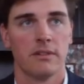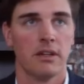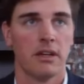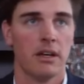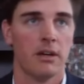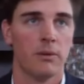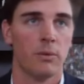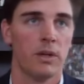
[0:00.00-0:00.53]

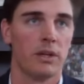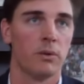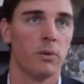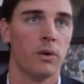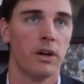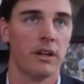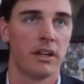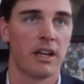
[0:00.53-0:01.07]
uh, week
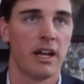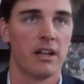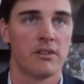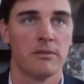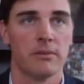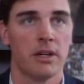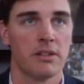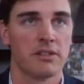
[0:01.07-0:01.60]
one of college
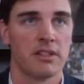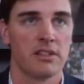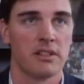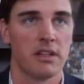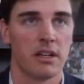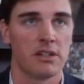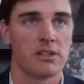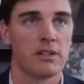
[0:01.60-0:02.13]
football season
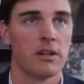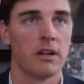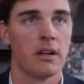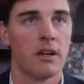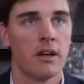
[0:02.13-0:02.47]
next year.